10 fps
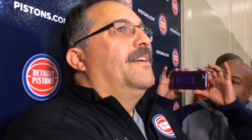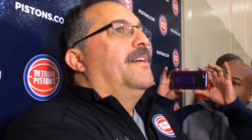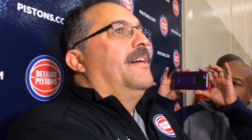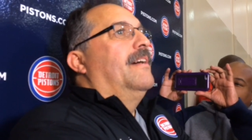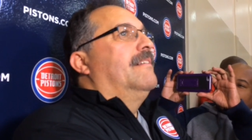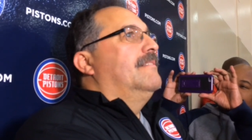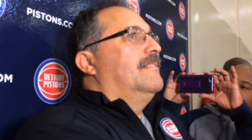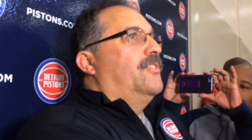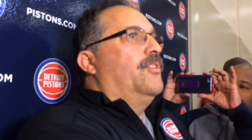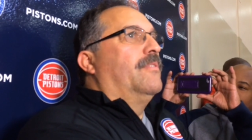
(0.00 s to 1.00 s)
13, keep
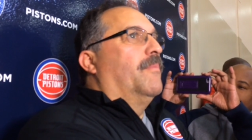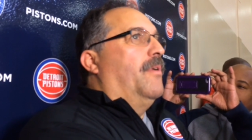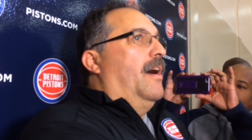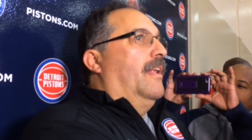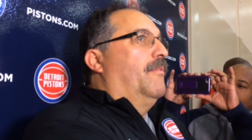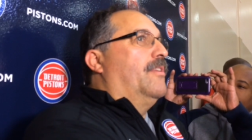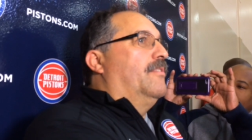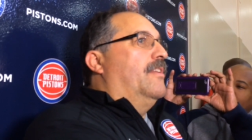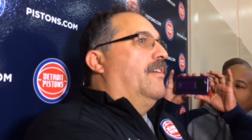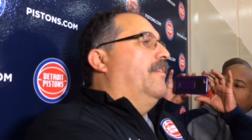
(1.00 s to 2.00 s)
shooting. Shoot the ball.
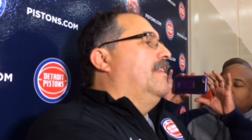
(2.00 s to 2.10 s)
They're